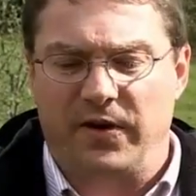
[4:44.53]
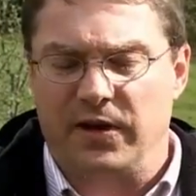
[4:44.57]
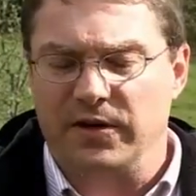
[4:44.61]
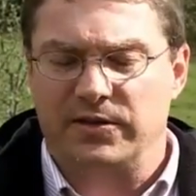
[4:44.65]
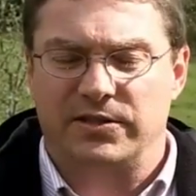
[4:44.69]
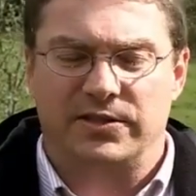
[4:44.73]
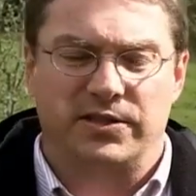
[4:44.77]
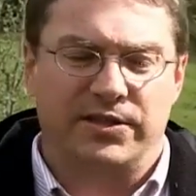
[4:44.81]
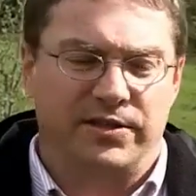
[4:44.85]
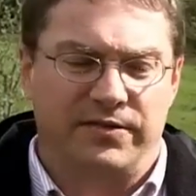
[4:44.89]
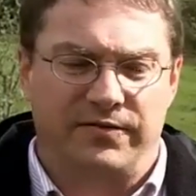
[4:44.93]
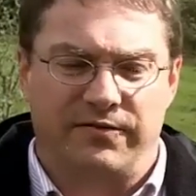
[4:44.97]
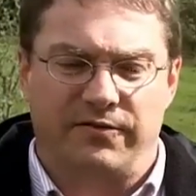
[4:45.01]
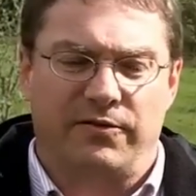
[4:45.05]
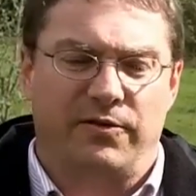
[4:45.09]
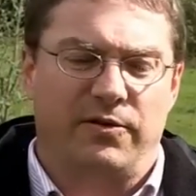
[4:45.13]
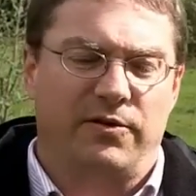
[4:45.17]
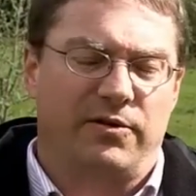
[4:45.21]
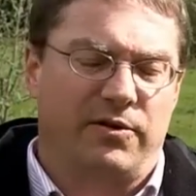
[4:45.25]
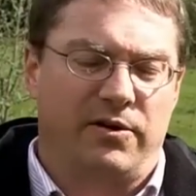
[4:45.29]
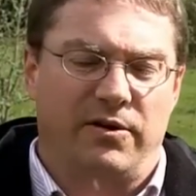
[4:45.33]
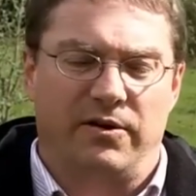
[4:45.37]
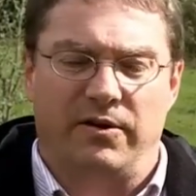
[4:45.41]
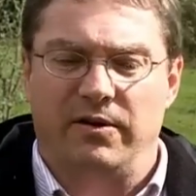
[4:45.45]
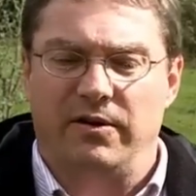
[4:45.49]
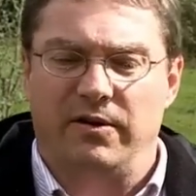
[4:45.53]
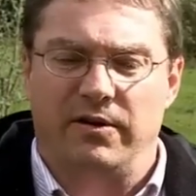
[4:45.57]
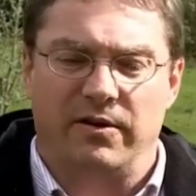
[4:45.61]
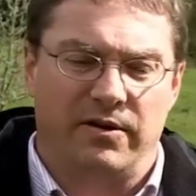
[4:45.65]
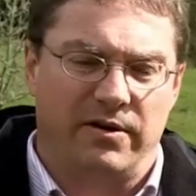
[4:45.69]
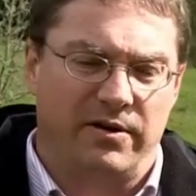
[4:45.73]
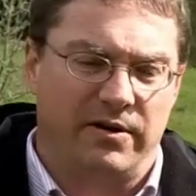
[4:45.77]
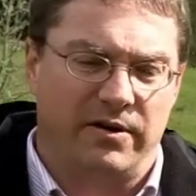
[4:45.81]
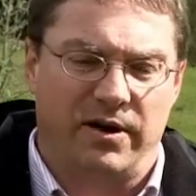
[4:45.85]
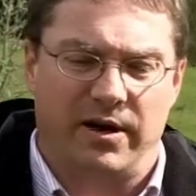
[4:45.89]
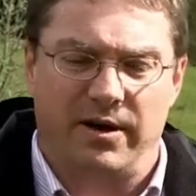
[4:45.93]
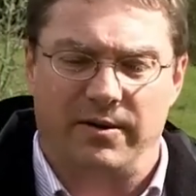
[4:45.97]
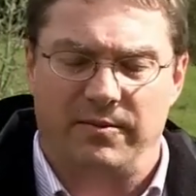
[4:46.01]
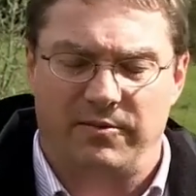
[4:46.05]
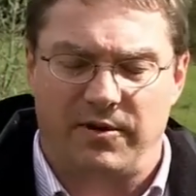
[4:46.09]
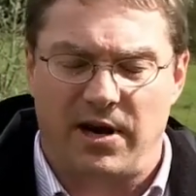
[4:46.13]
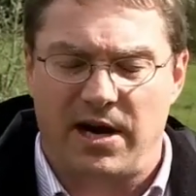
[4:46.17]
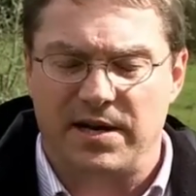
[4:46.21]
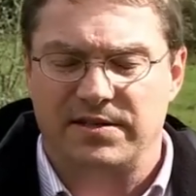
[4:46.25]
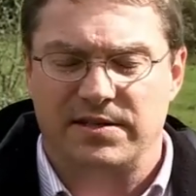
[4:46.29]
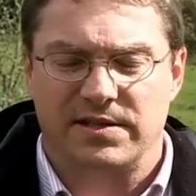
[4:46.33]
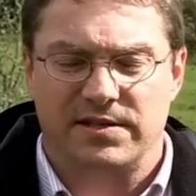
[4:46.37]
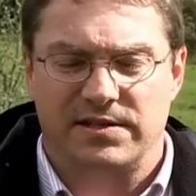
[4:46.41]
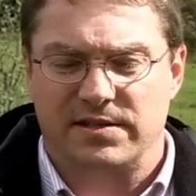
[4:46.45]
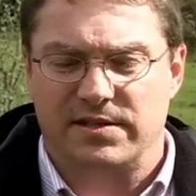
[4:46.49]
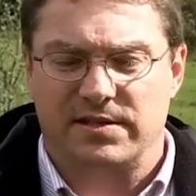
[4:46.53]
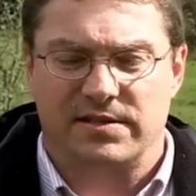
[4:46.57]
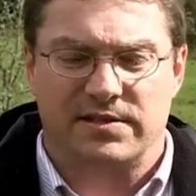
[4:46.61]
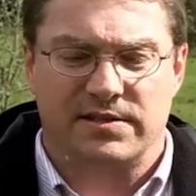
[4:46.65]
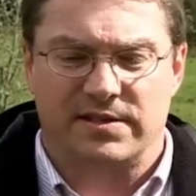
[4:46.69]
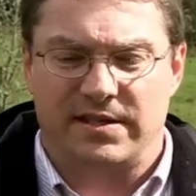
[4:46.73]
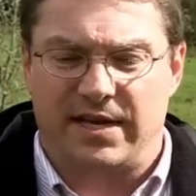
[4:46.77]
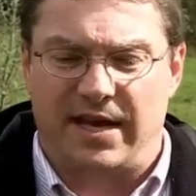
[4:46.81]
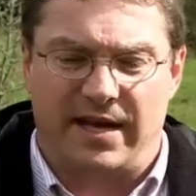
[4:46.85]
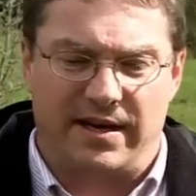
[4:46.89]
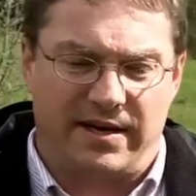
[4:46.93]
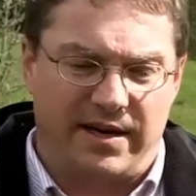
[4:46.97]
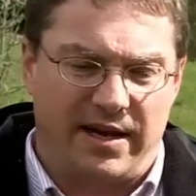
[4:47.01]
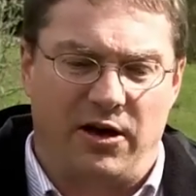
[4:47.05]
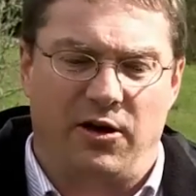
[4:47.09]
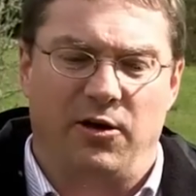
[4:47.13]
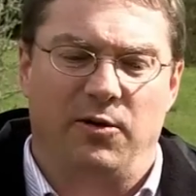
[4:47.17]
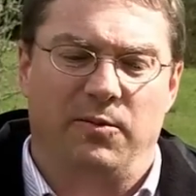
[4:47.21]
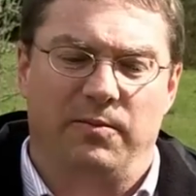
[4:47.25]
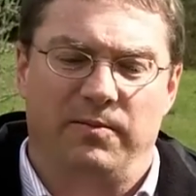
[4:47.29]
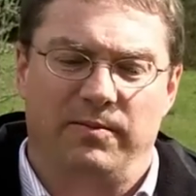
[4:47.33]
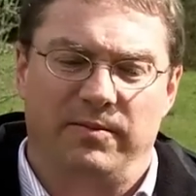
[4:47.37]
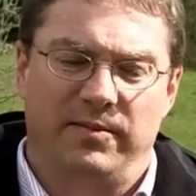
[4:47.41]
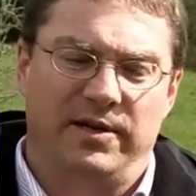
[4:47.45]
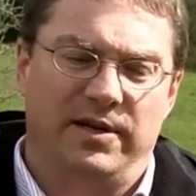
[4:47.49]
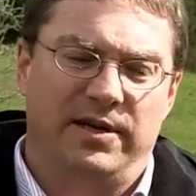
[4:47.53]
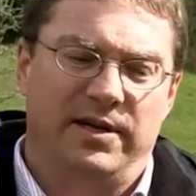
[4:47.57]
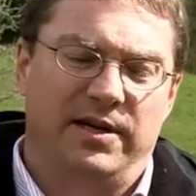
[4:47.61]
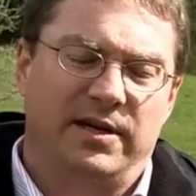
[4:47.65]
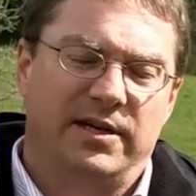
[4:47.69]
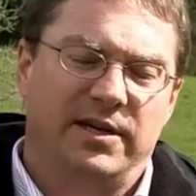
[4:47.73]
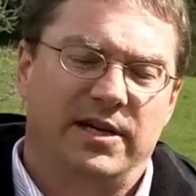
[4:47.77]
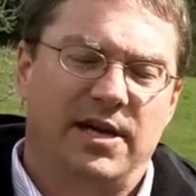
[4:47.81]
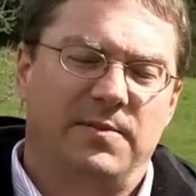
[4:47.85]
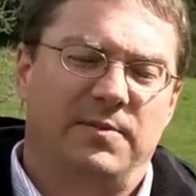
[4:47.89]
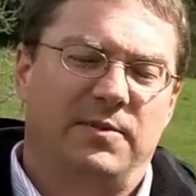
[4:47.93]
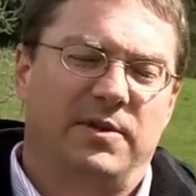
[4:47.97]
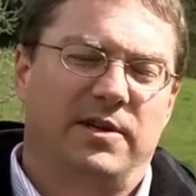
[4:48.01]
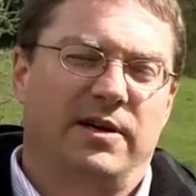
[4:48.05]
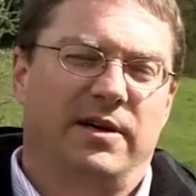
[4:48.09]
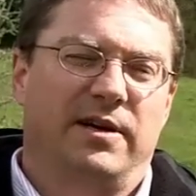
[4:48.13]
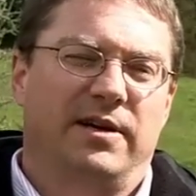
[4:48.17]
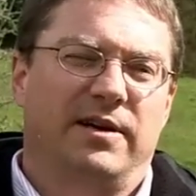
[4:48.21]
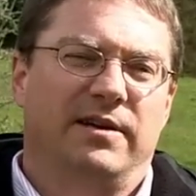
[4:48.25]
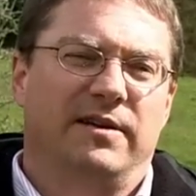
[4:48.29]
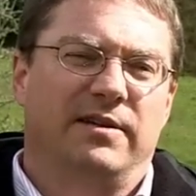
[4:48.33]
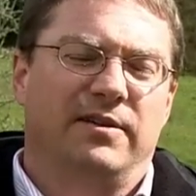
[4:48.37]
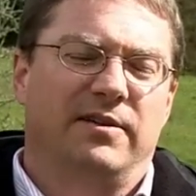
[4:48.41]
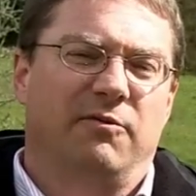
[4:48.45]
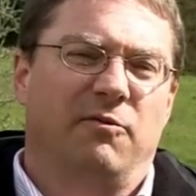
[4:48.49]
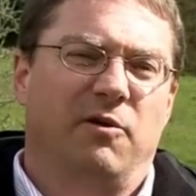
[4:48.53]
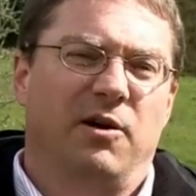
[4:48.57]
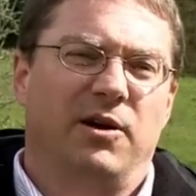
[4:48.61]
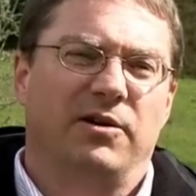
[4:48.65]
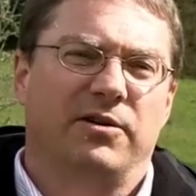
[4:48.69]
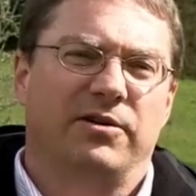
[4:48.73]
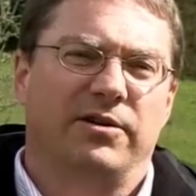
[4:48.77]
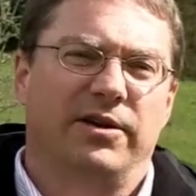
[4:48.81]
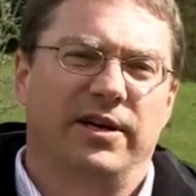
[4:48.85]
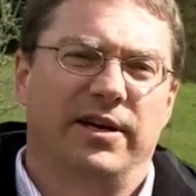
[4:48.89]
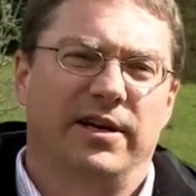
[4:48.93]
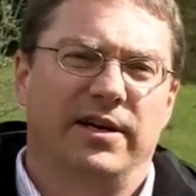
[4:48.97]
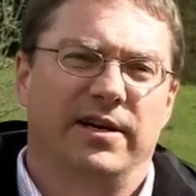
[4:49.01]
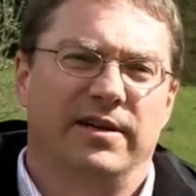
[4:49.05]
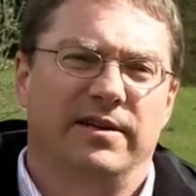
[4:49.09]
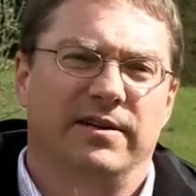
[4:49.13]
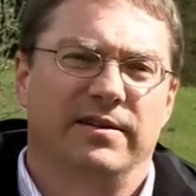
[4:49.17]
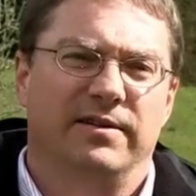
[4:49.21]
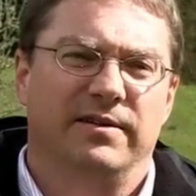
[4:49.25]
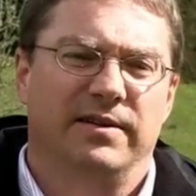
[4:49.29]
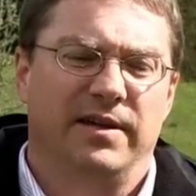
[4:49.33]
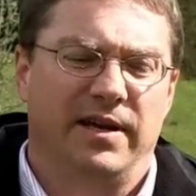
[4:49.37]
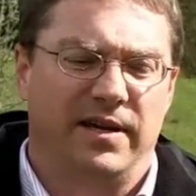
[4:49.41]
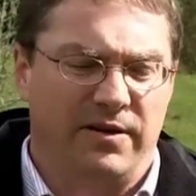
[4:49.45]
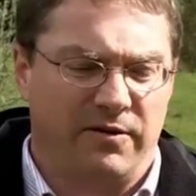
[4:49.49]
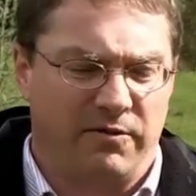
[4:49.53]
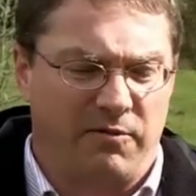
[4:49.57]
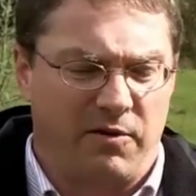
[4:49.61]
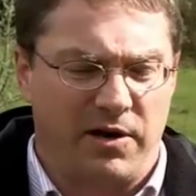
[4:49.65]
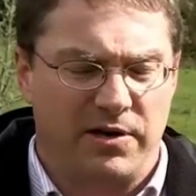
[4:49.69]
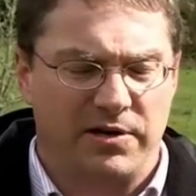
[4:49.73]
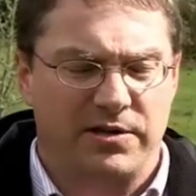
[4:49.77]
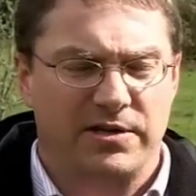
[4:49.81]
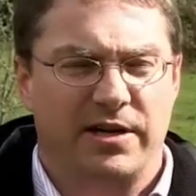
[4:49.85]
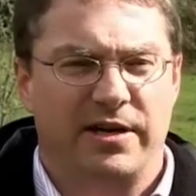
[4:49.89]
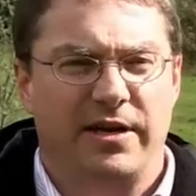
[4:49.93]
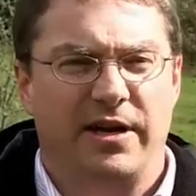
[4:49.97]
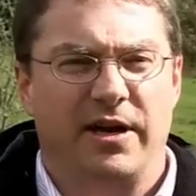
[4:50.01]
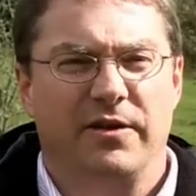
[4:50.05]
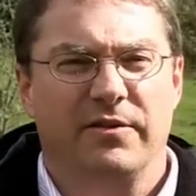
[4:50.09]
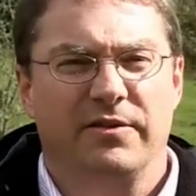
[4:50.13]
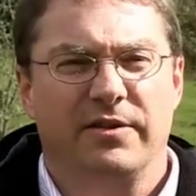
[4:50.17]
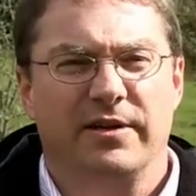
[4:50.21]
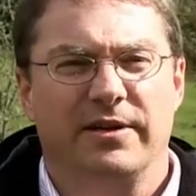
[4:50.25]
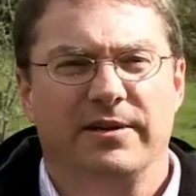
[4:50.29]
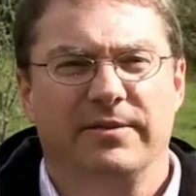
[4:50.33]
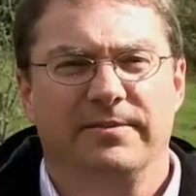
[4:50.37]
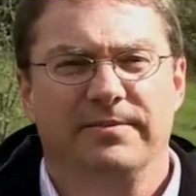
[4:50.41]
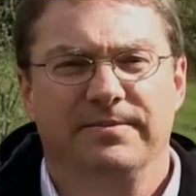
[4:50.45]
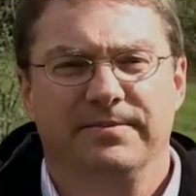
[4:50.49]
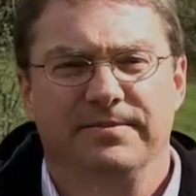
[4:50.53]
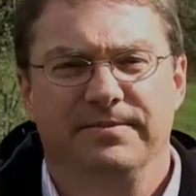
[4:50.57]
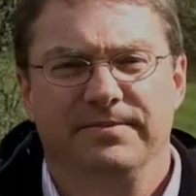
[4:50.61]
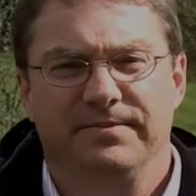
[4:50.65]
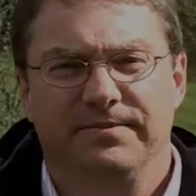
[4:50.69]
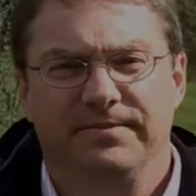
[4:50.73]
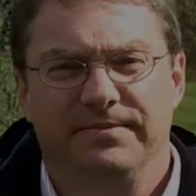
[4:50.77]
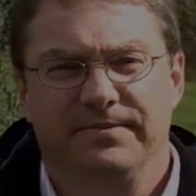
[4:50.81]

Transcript: function for or uh, processes that help keep the, the water clean and, and the watershed healthy.